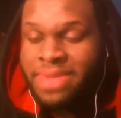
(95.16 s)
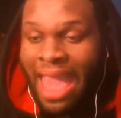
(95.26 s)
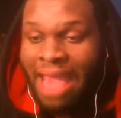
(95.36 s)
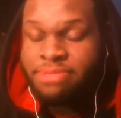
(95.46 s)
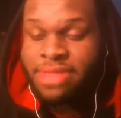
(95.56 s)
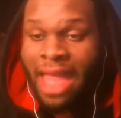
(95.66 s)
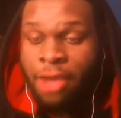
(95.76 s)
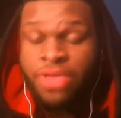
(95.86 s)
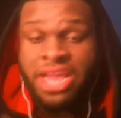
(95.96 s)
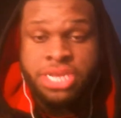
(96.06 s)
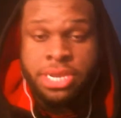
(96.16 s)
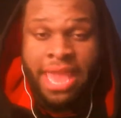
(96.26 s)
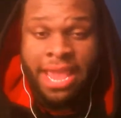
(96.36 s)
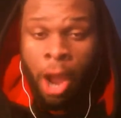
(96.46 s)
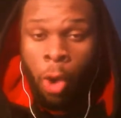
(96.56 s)
game style they
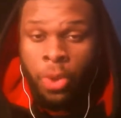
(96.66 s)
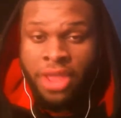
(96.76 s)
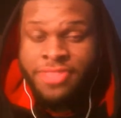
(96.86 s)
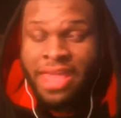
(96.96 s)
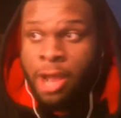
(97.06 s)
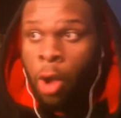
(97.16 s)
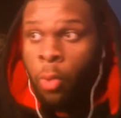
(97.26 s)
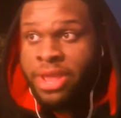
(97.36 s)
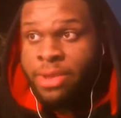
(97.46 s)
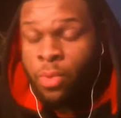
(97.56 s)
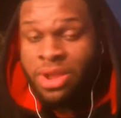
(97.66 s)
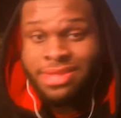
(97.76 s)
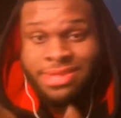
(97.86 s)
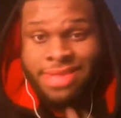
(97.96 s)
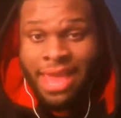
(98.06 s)
go with. They go with
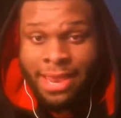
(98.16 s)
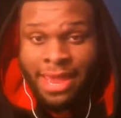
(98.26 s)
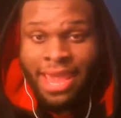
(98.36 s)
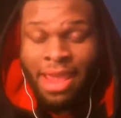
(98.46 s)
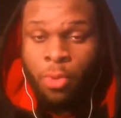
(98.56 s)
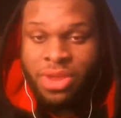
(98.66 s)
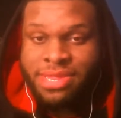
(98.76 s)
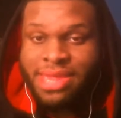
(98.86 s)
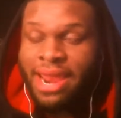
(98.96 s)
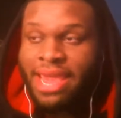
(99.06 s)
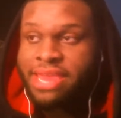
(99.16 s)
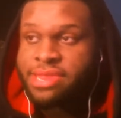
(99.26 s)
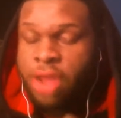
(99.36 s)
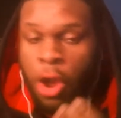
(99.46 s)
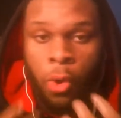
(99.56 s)
what's selling, and what's selling
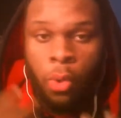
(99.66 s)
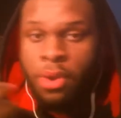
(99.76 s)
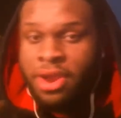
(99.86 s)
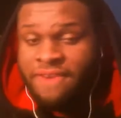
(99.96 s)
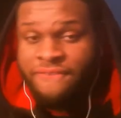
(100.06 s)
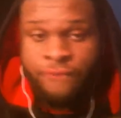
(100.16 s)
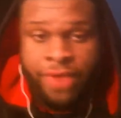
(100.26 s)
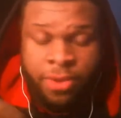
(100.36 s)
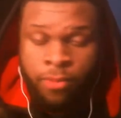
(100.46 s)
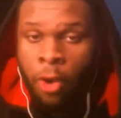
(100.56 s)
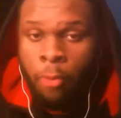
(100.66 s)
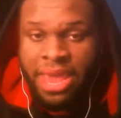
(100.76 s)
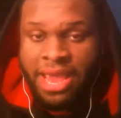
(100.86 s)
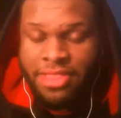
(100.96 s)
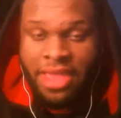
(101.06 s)
is the whole free
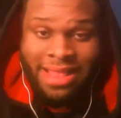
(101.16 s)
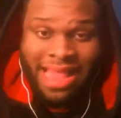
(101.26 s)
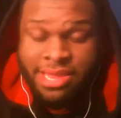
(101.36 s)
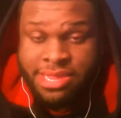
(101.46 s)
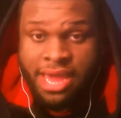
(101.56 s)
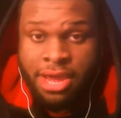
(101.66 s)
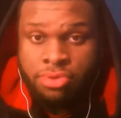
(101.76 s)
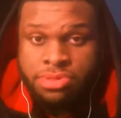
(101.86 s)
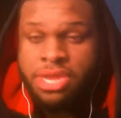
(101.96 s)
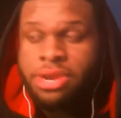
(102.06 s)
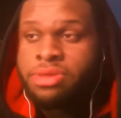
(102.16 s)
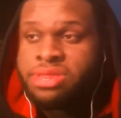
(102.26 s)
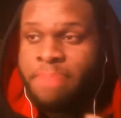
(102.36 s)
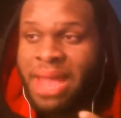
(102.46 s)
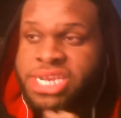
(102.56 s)
roaming thing that sells,
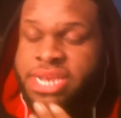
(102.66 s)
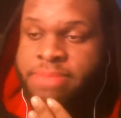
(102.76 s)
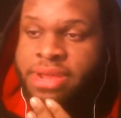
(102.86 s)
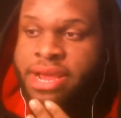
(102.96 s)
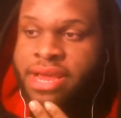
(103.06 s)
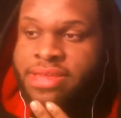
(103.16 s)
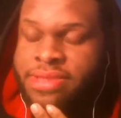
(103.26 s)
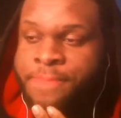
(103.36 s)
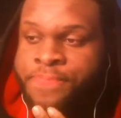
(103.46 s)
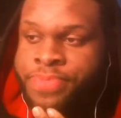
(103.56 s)
especially because